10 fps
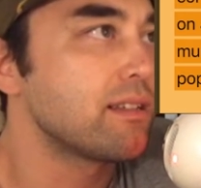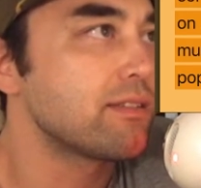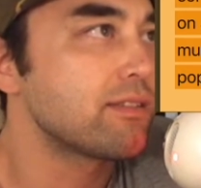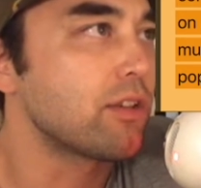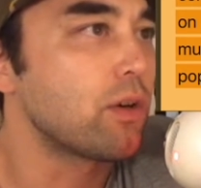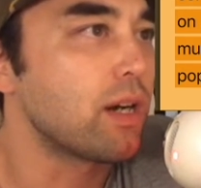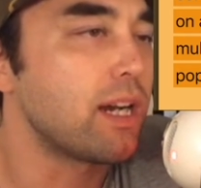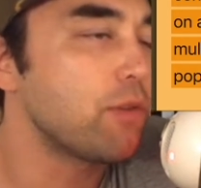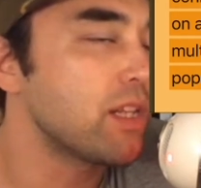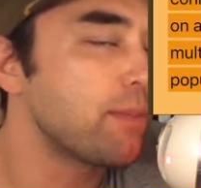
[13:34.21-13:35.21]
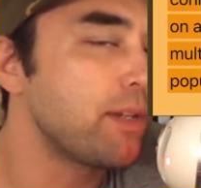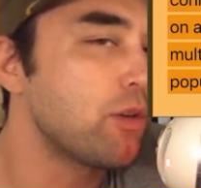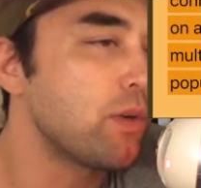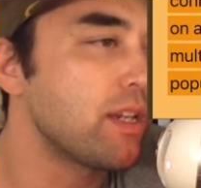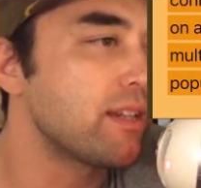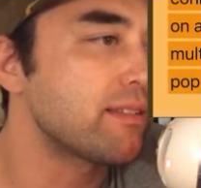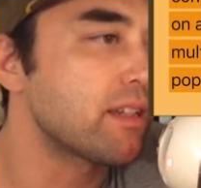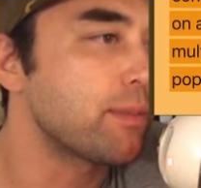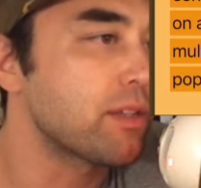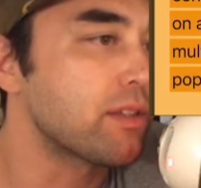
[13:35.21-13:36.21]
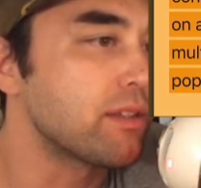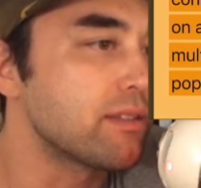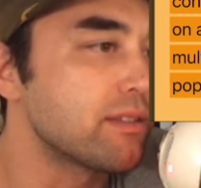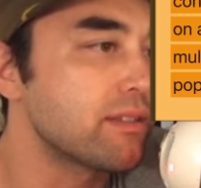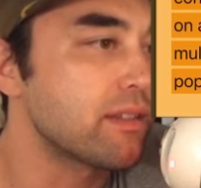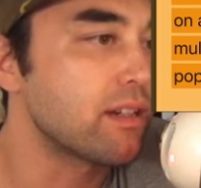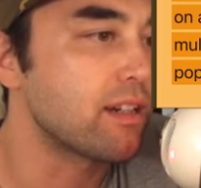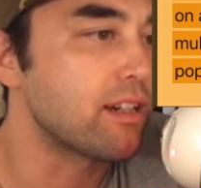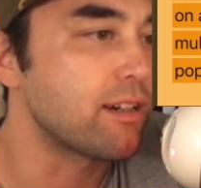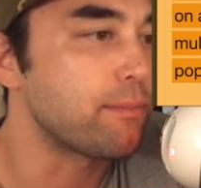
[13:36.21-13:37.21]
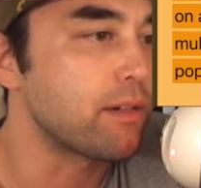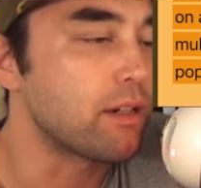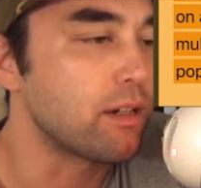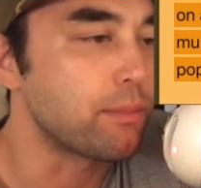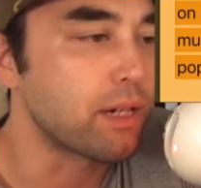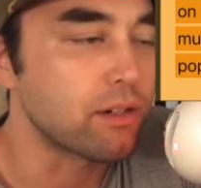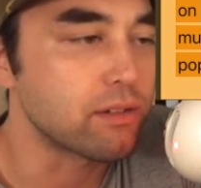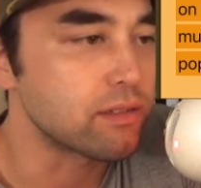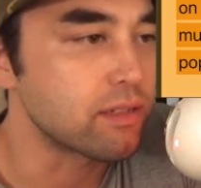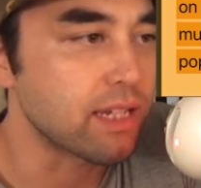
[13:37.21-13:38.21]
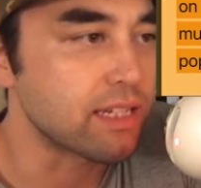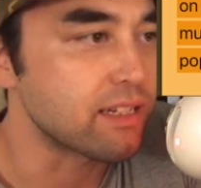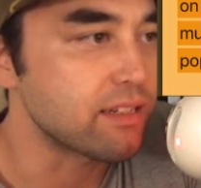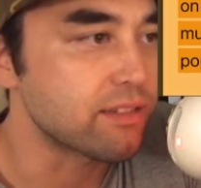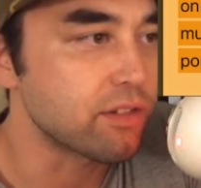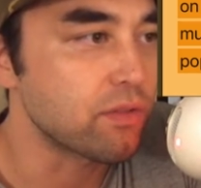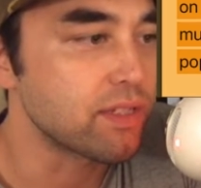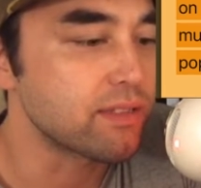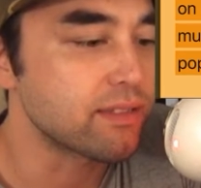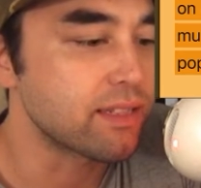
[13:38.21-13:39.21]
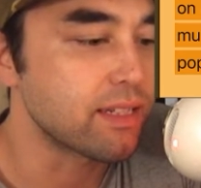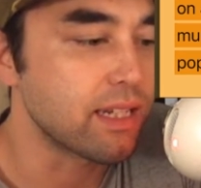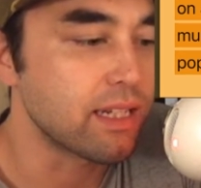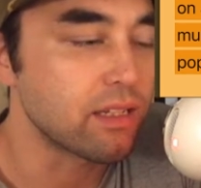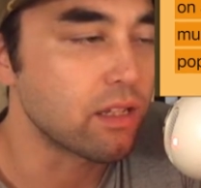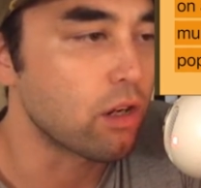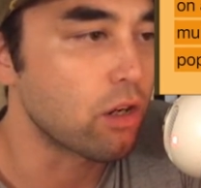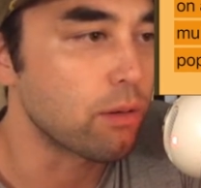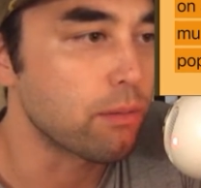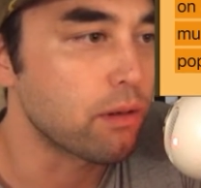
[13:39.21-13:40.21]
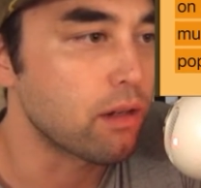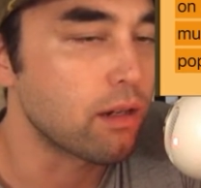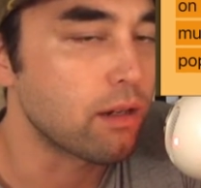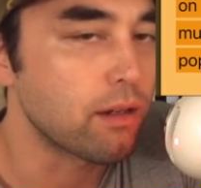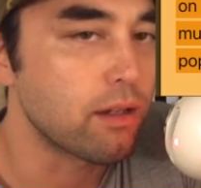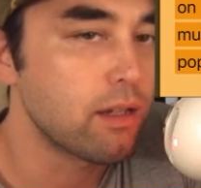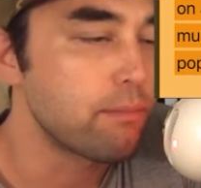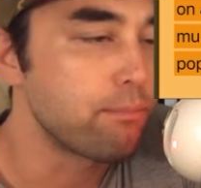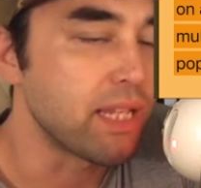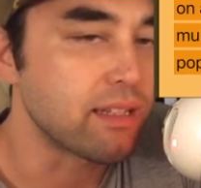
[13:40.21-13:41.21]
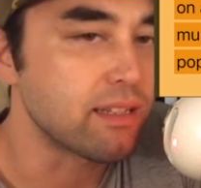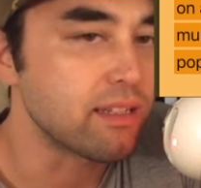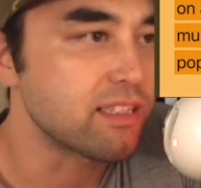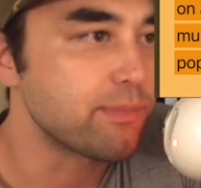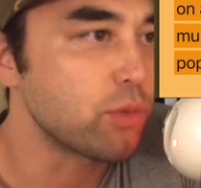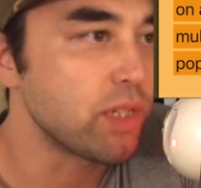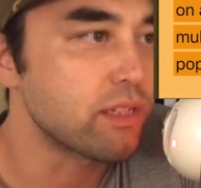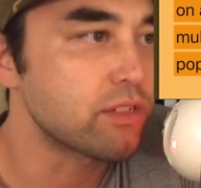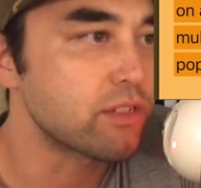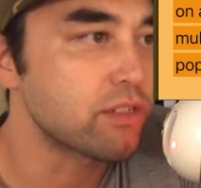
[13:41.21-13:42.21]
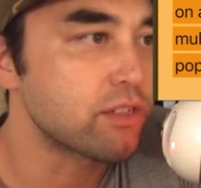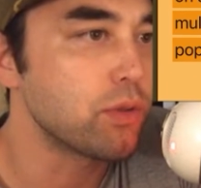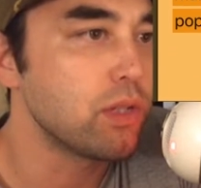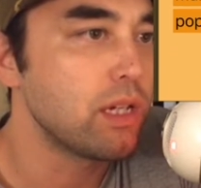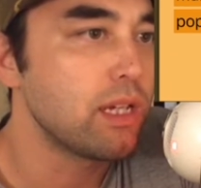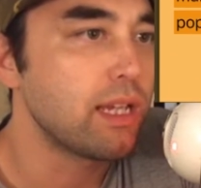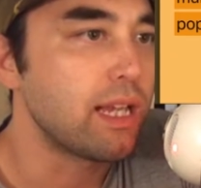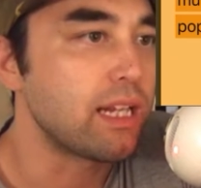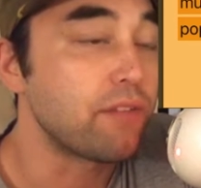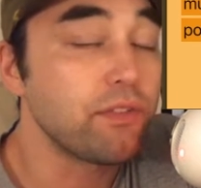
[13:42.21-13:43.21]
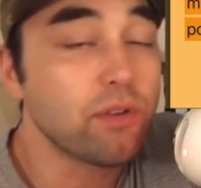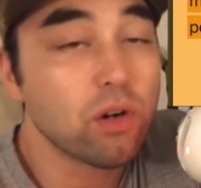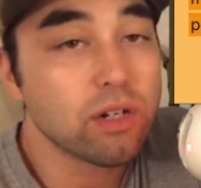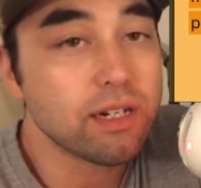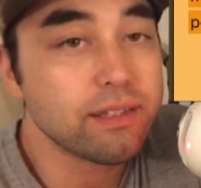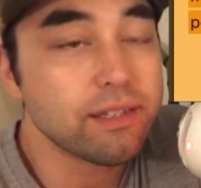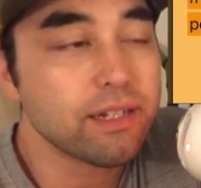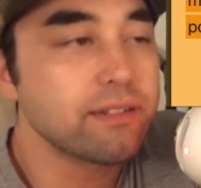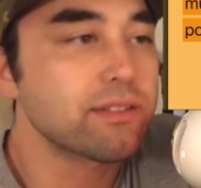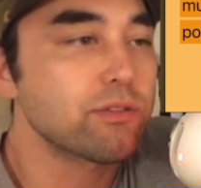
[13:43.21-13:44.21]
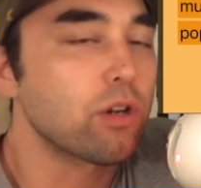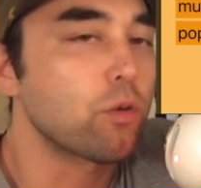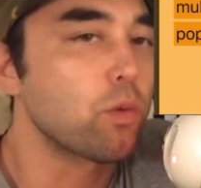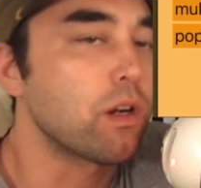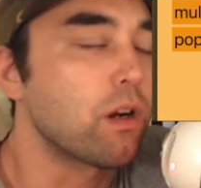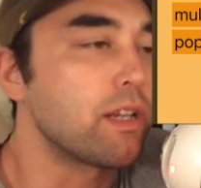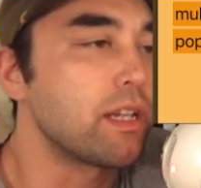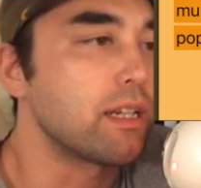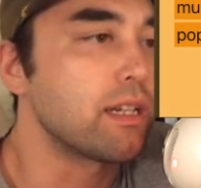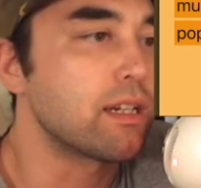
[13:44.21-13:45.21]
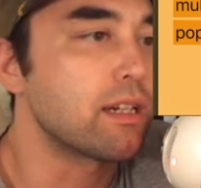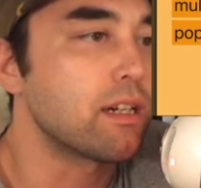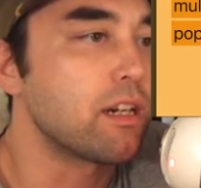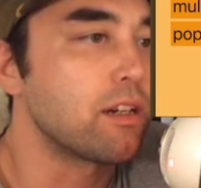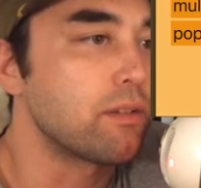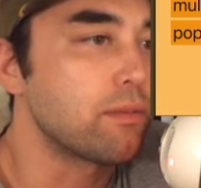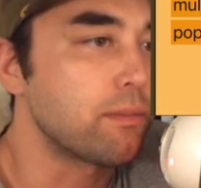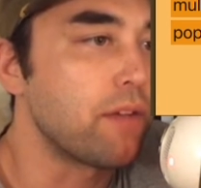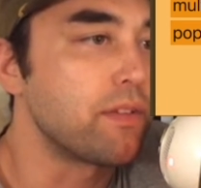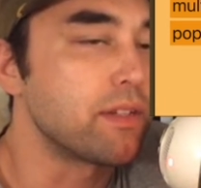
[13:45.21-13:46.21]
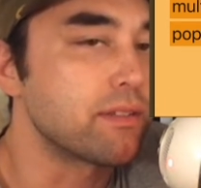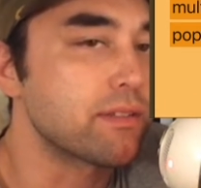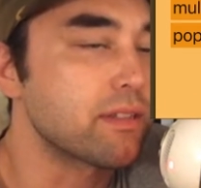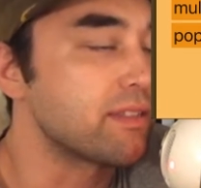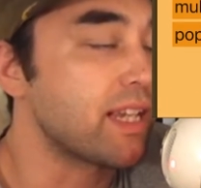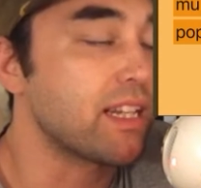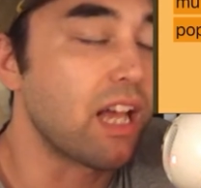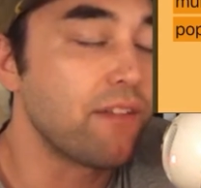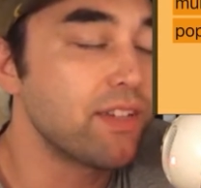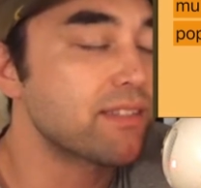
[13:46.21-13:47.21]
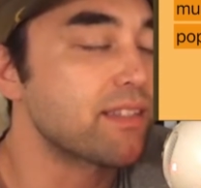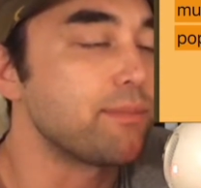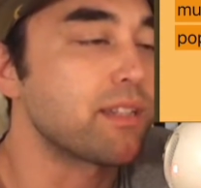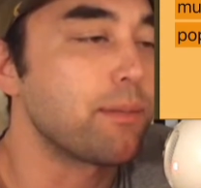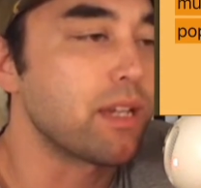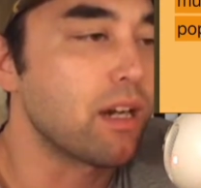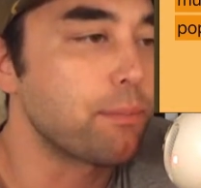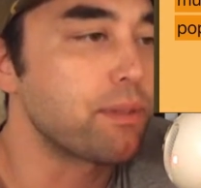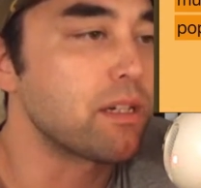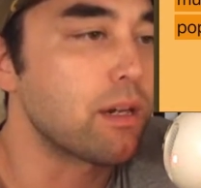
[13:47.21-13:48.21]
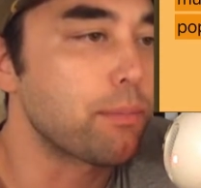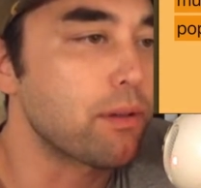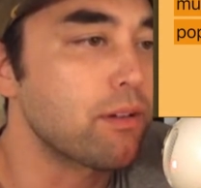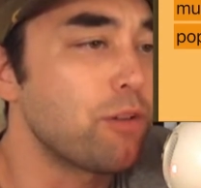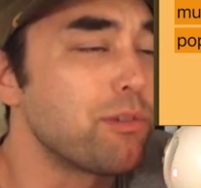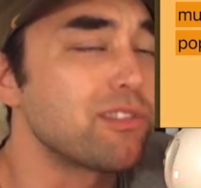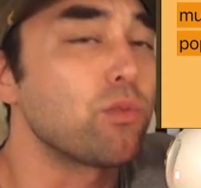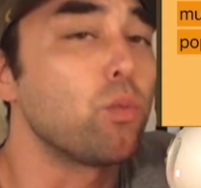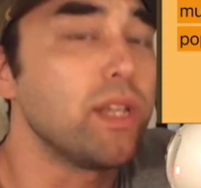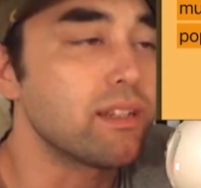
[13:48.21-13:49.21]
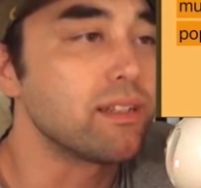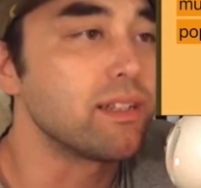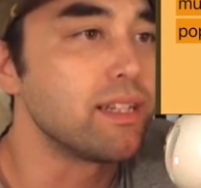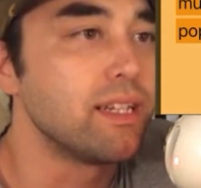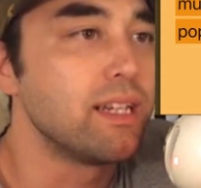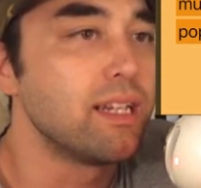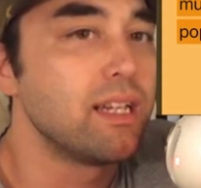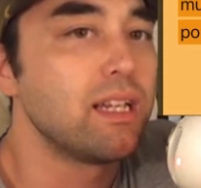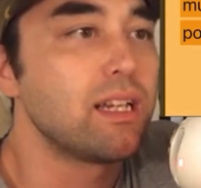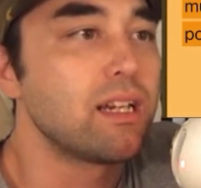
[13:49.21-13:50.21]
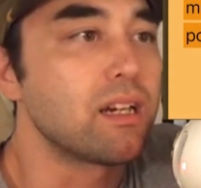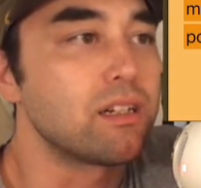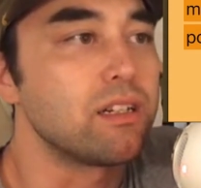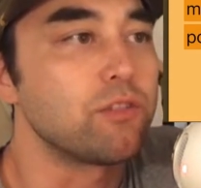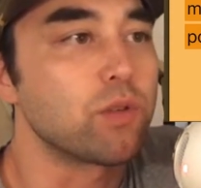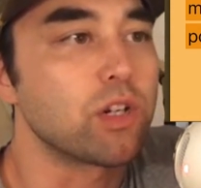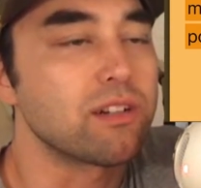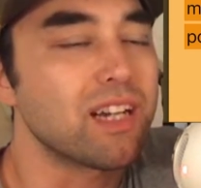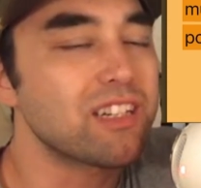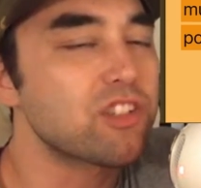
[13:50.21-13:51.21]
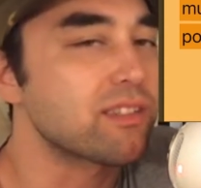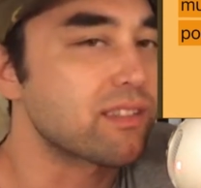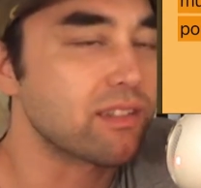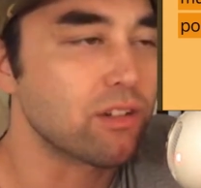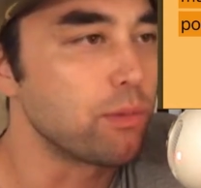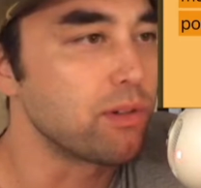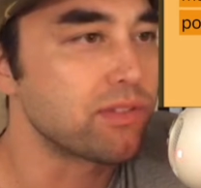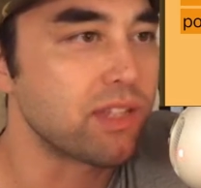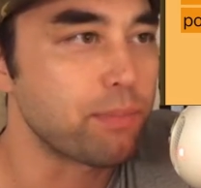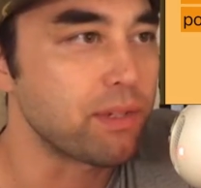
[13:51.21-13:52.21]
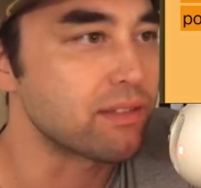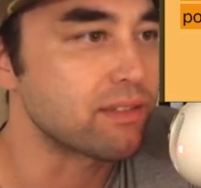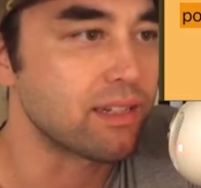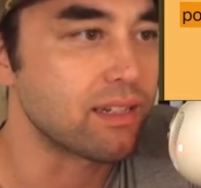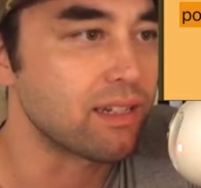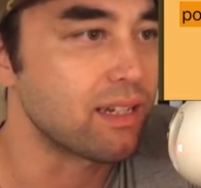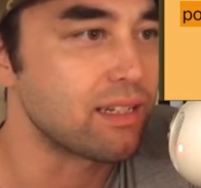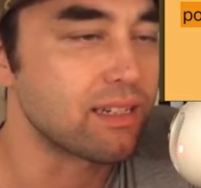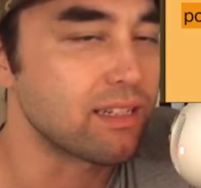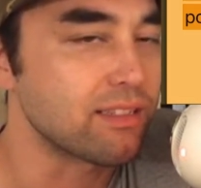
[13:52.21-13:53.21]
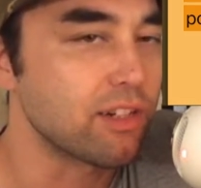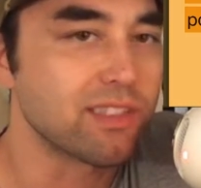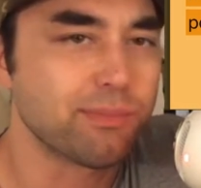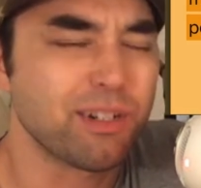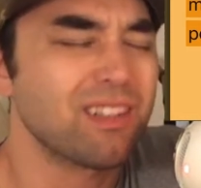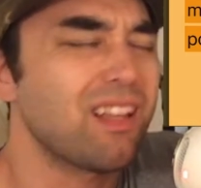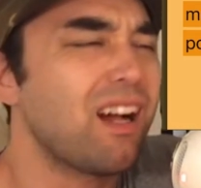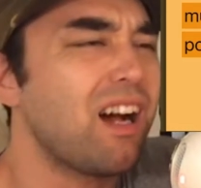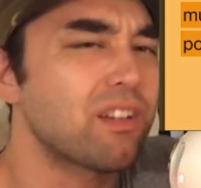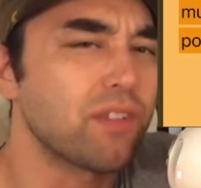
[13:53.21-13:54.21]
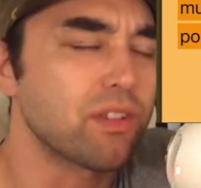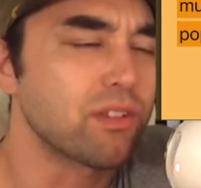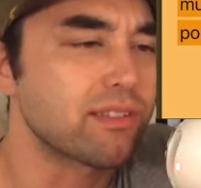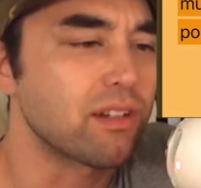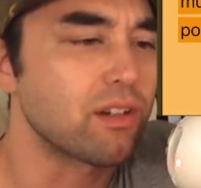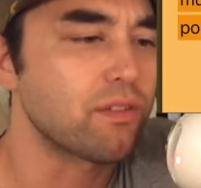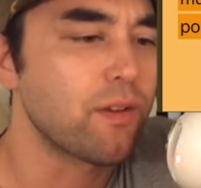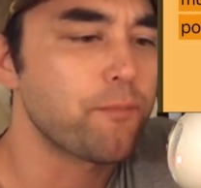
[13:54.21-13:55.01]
So uh, anyway, let me know what you guys think about this, um, about again Denisovans and and our uh, minglings between the two, and if you've heard anything else uh, regarding uh, evidence because again evidence keeps coming up and up almost weekly uh, in regard not just homo sapiens and, and denisovans but a lot of other stuff